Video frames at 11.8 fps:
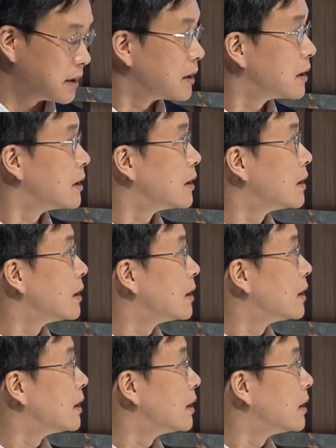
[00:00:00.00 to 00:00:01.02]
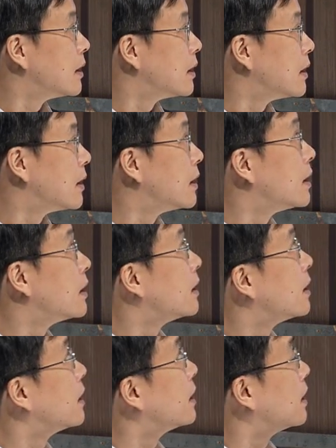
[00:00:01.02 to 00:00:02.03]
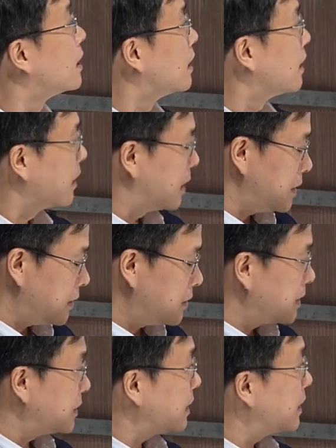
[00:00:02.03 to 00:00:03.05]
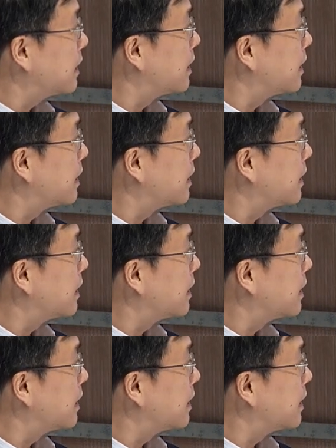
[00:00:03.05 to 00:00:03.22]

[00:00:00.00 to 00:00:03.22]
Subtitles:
but this is the first time that I've seen the result like this.